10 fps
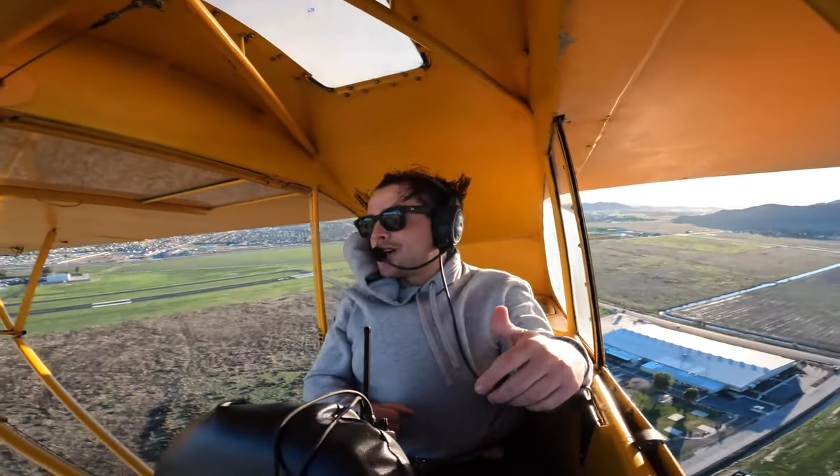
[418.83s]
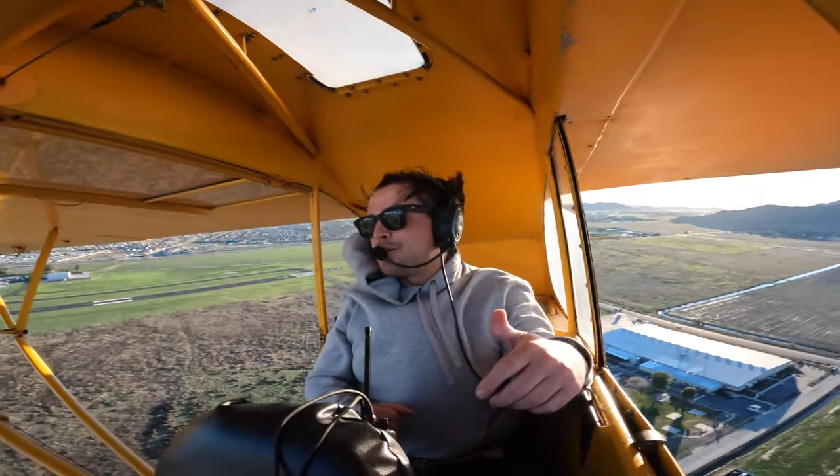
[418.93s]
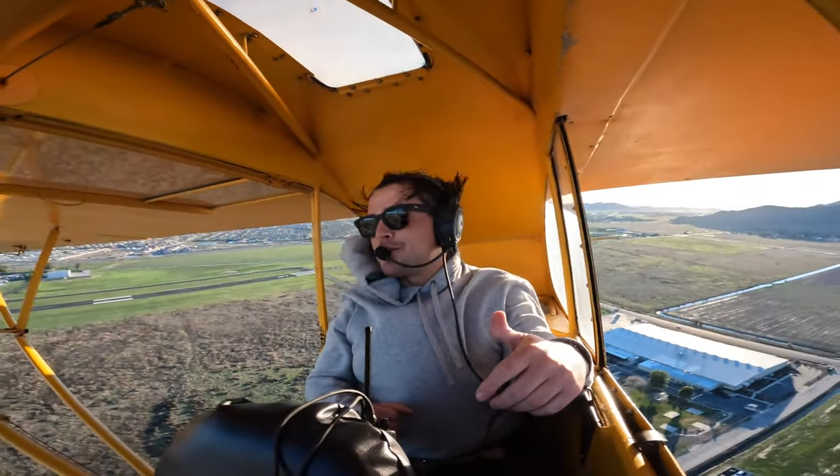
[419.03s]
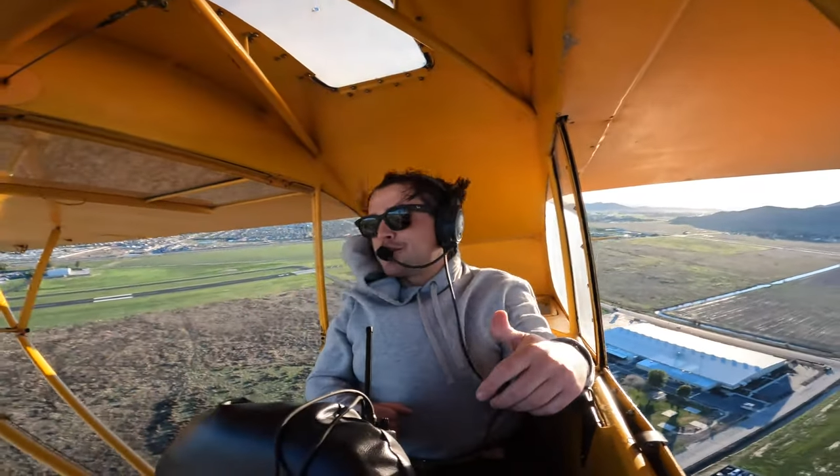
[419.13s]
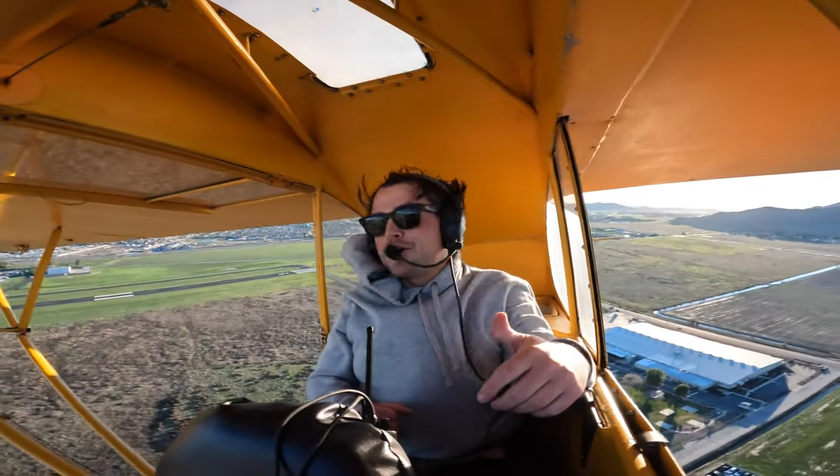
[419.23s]
I've been
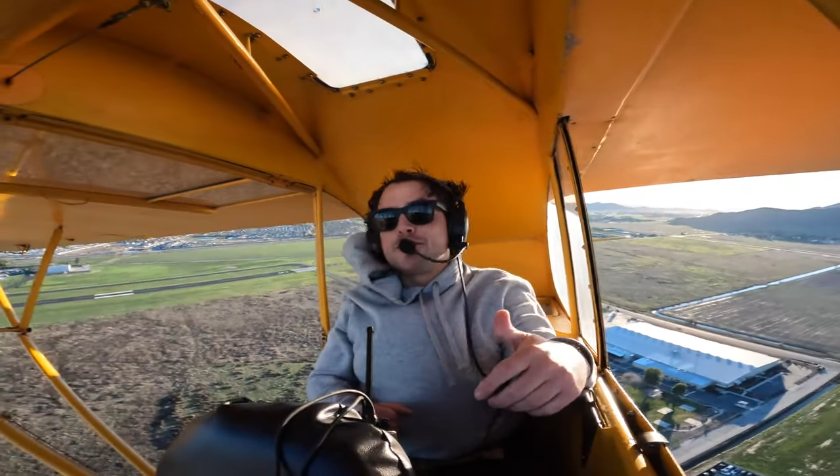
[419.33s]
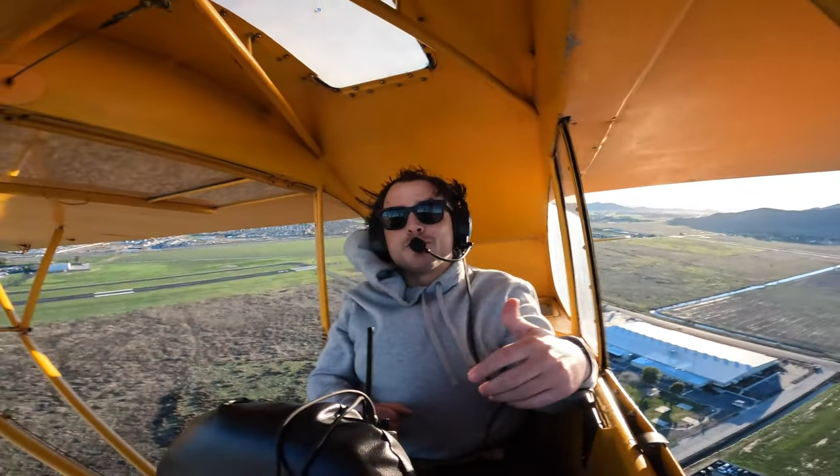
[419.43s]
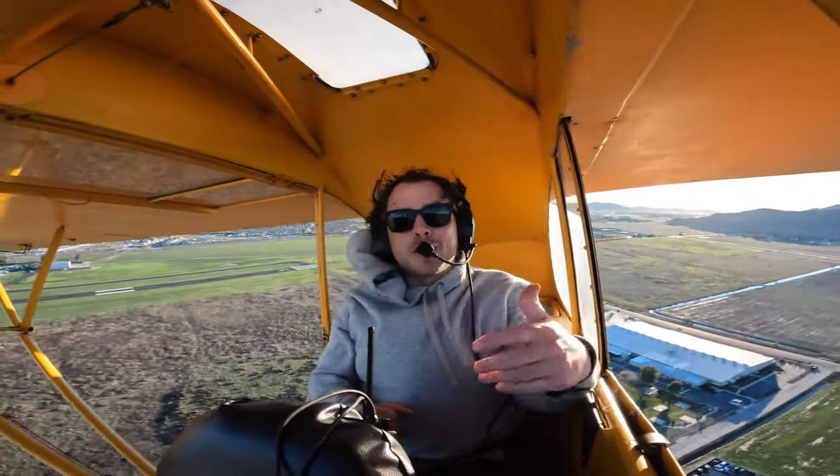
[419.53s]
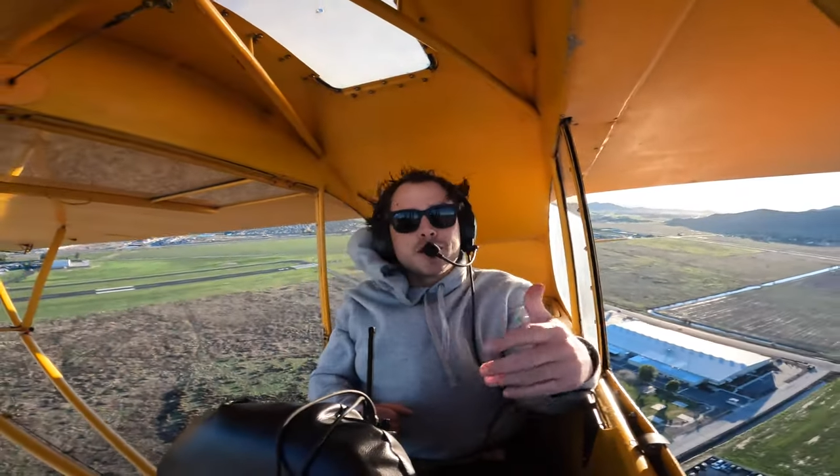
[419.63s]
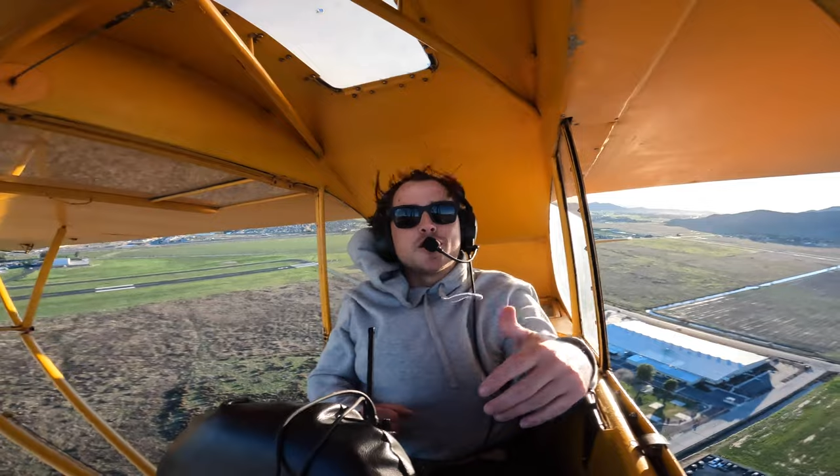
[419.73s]
loving
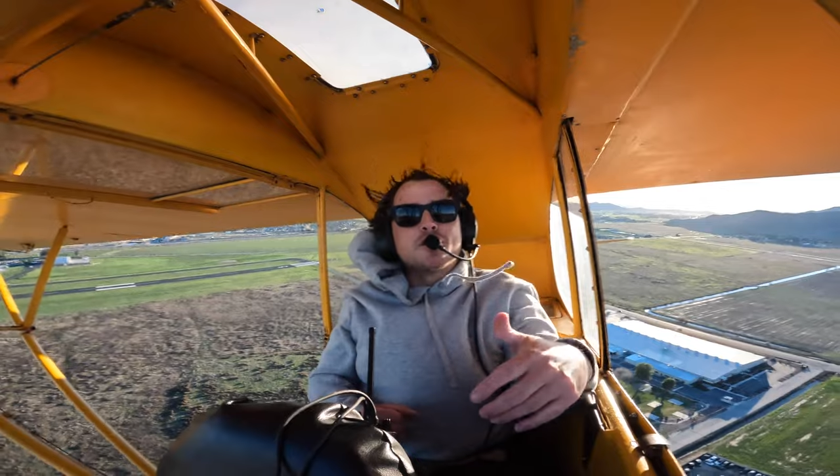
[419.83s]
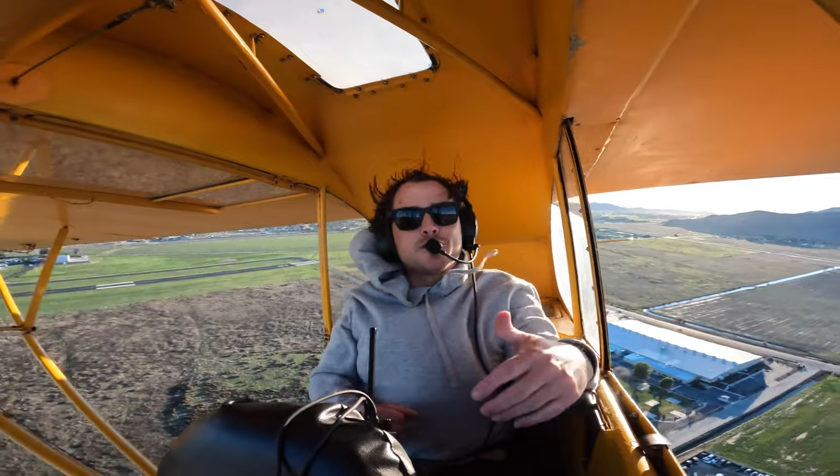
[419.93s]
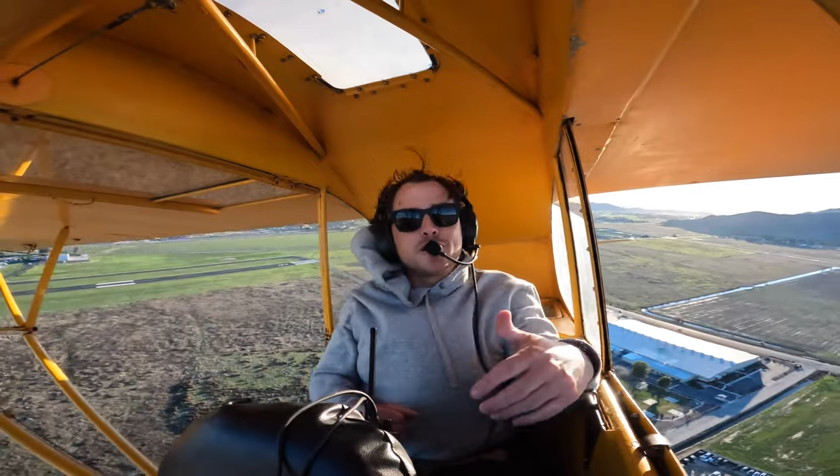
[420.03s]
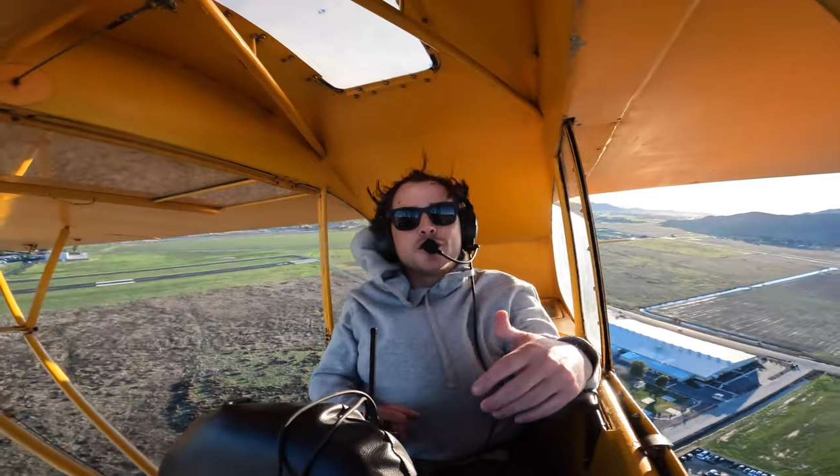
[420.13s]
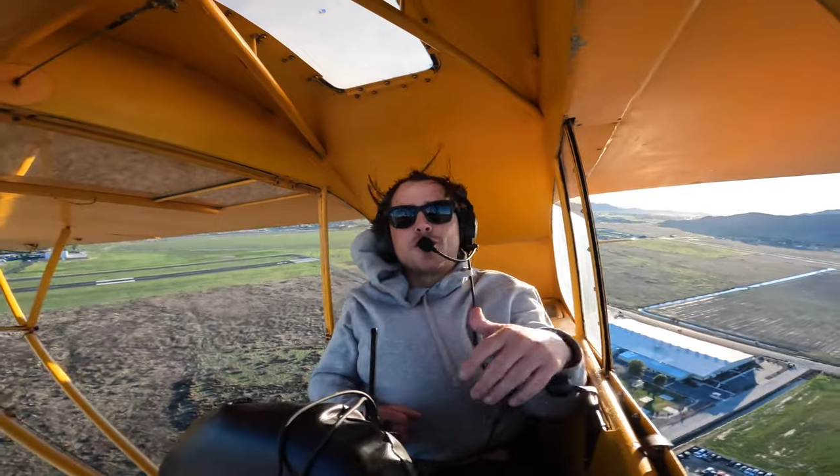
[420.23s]
making a
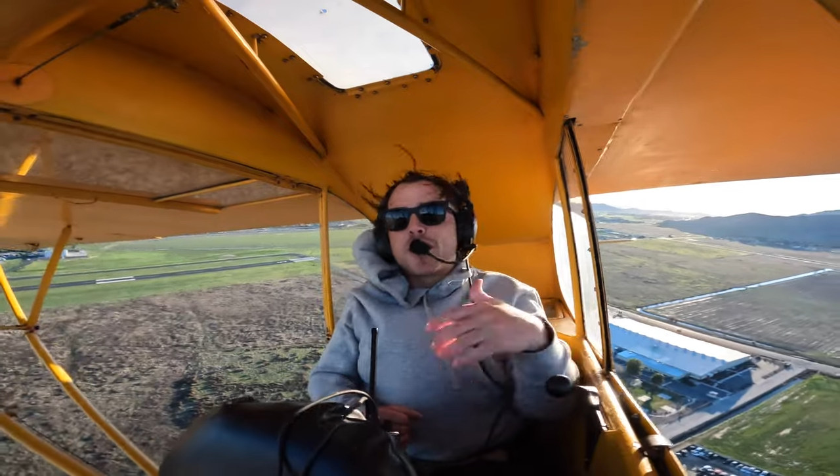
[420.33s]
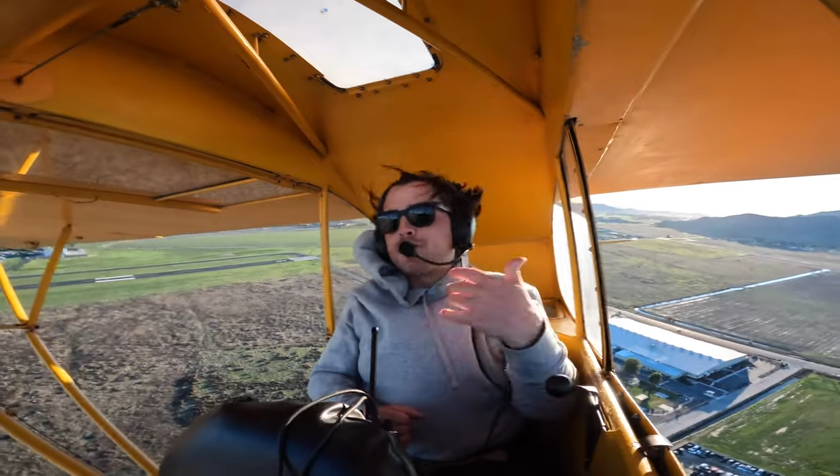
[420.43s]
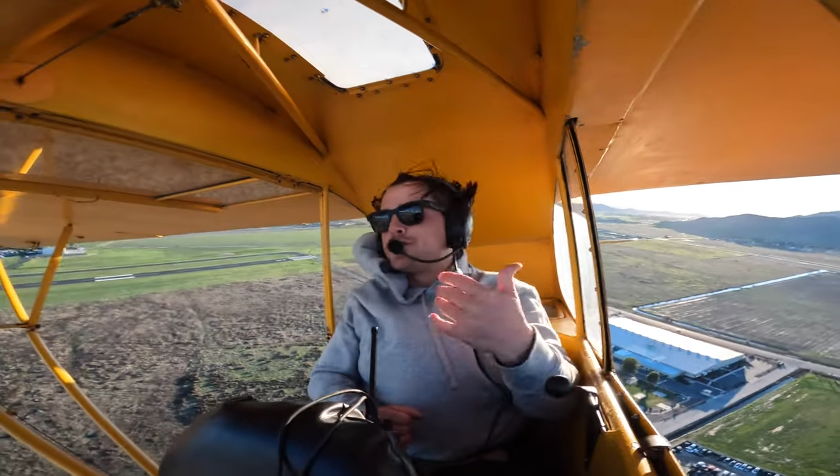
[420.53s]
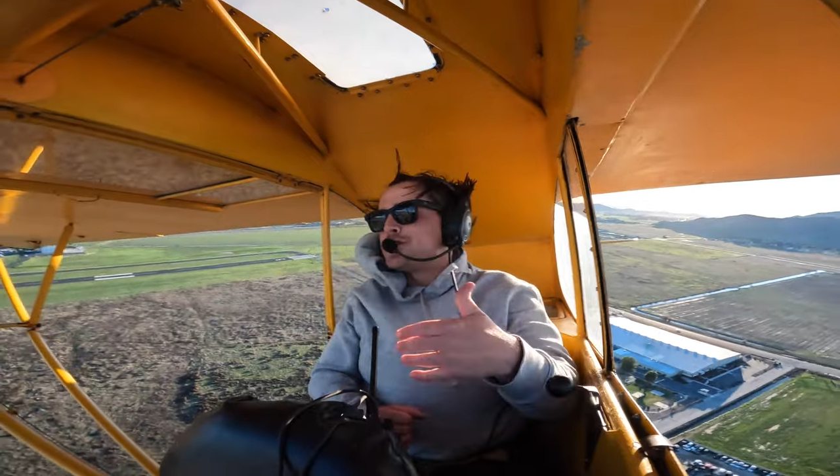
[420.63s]
video every